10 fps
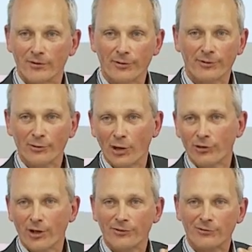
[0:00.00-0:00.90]
This is not
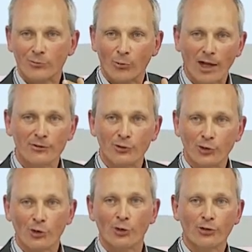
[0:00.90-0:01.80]
just one,
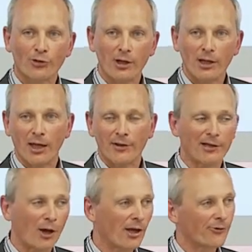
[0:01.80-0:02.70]
two, three, and
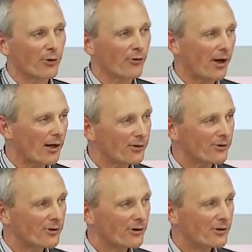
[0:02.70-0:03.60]
then go left or right.
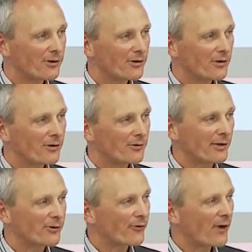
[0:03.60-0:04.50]

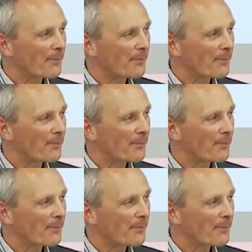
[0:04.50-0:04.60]
There's a lot of